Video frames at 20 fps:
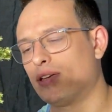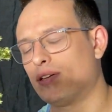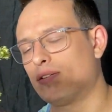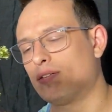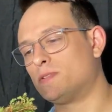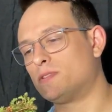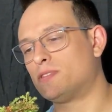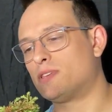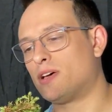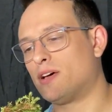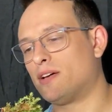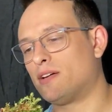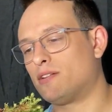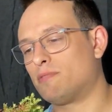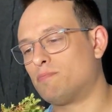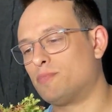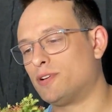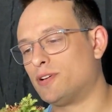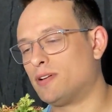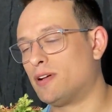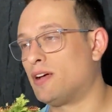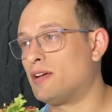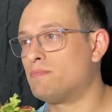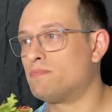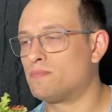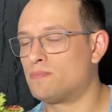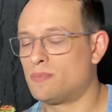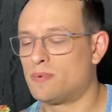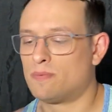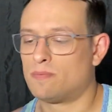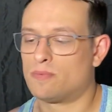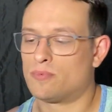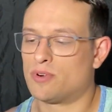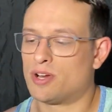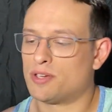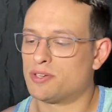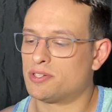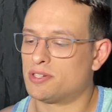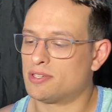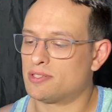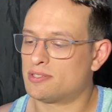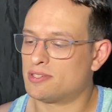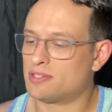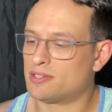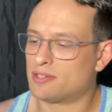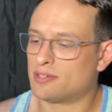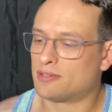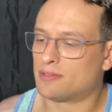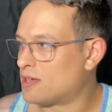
a little tired, but I'm rushing to